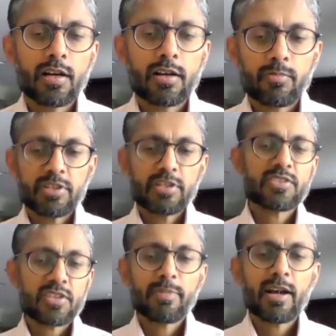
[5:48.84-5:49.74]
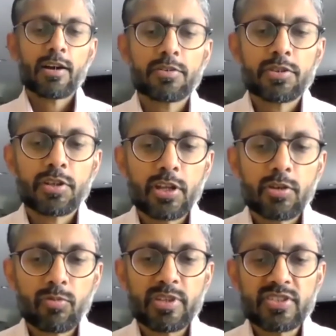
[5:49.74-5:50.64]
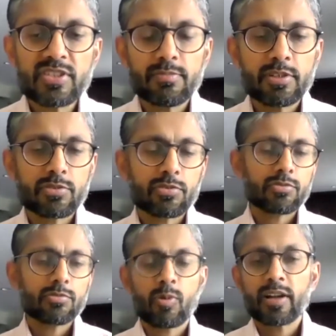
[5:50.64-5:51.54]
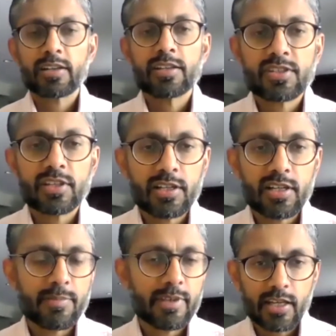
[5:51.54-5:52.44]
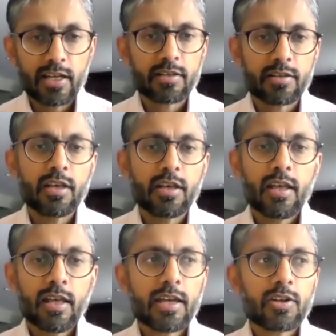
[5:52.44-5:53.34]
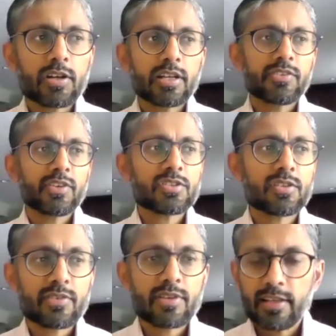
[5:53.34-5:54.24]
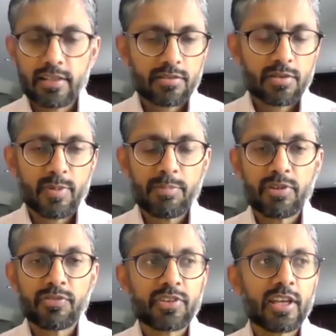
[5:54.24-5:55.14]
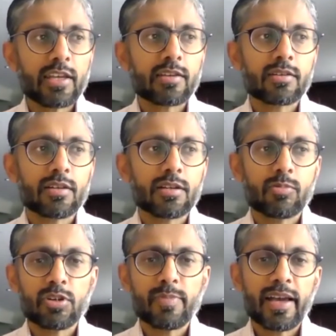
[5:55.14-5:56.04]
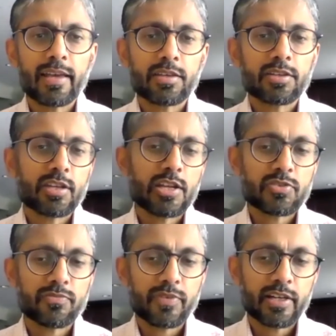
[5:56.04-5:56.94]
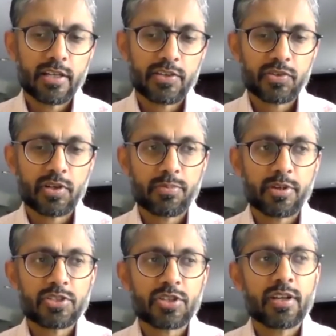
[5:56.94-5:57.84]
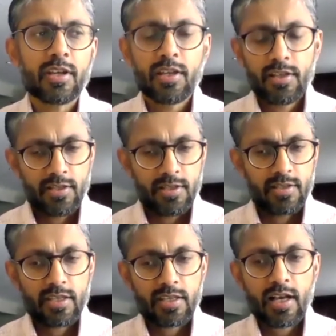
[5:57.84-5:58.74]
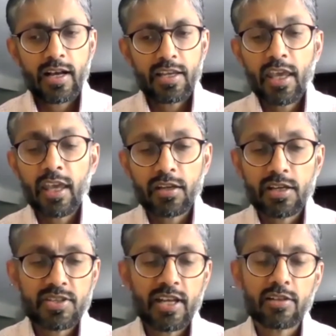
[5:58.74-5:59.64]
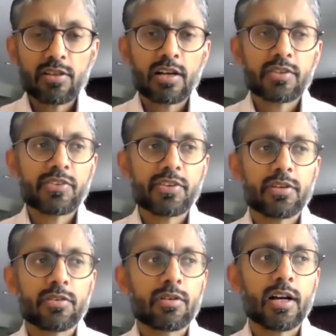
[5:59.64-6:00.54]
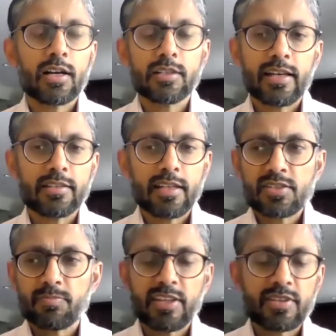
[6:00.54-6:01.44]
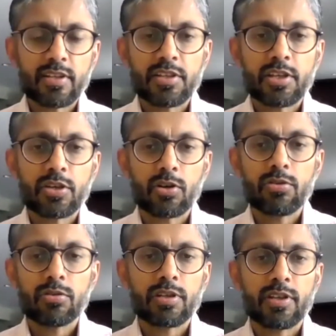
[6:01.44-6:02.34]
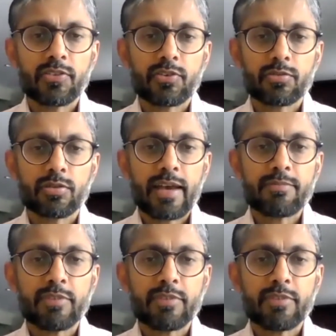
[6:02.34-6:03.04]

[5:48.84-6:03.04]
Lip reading: when they step out, it would be similar to what is currently being done at organizations like Department of State, World Bank, International Finance Corporation. The IEA does that a lot. So that's basically the goal, is to have that